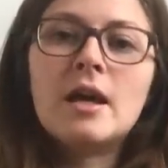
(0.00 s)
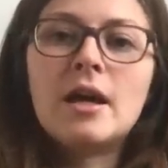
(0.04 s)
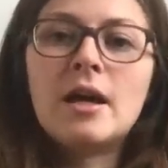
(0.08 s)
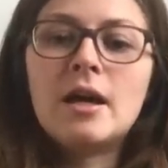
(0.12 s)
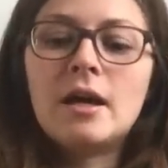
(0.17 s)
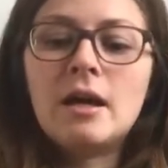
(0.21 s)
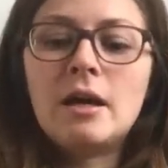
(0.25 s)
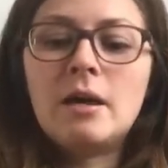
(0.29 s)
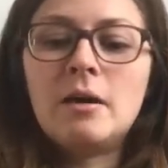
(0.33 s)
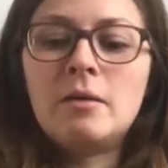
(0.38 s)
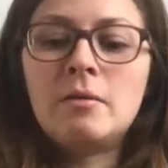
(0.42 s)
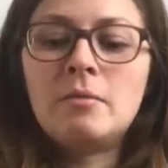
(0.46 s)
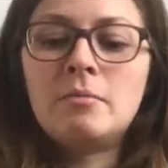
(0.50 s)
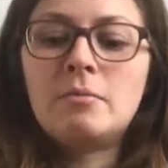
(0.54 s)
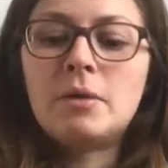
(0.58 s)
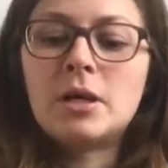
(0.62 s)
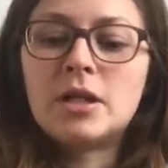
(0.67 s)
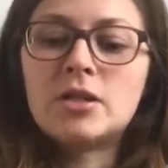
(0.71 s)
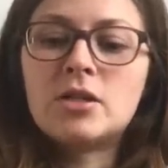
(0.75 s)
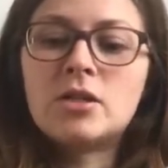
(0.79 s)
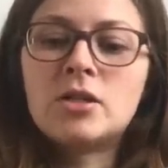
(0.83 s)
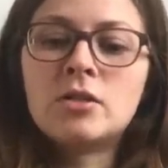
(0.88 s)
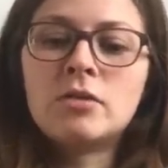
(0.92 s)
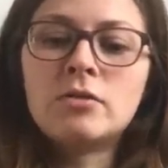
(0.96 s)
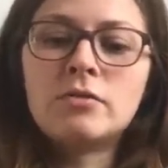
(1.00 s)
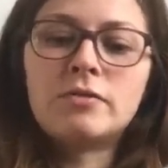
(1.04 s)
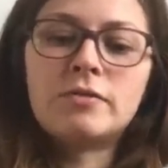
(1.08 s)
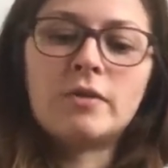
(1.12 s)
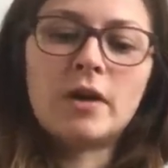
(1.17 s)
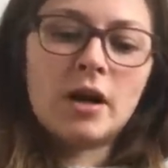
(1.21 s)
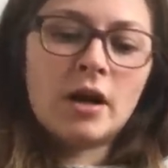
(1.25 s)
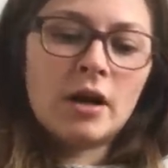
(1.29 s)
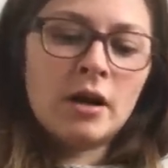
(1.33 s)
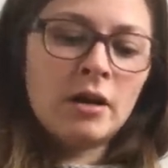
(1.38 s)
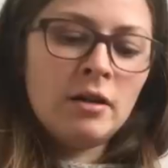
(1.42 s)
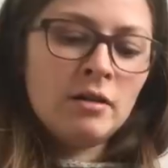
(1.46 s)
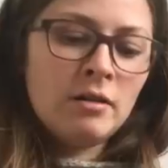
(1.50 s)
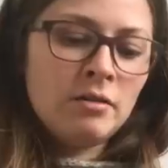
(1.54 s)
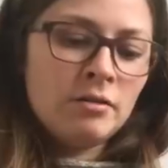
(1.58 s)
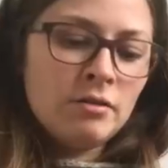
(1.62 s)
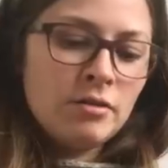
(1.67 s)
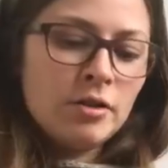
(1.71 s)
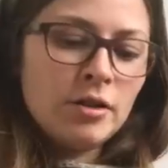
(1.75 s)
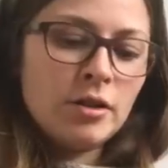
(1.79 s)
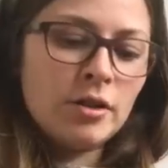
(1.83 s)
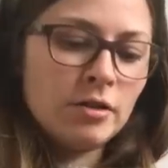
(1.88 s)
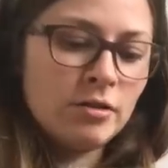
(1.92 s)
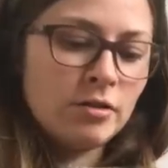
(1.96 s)
But so far
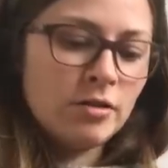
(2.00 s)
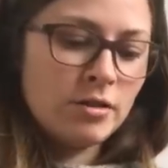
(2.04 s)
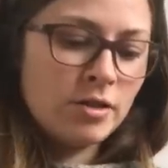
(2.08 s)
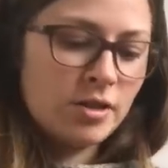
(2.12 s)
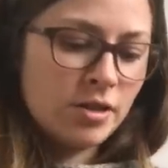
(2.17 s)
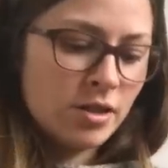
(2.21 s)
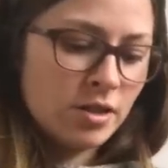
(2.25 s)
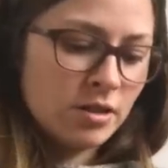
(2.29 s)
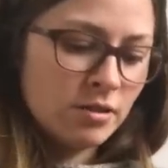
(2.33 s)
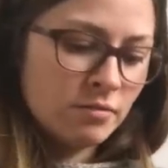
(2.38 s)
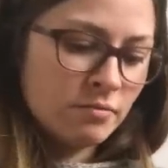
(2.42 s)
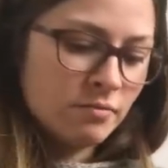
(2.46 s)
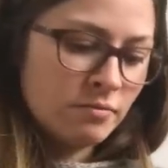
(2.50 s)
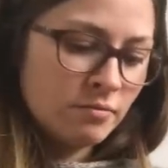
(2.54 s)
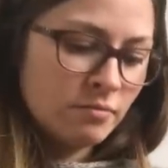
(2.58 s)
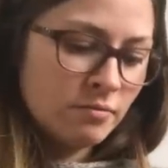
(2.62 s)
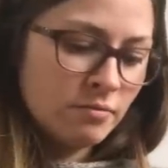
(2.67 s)
there's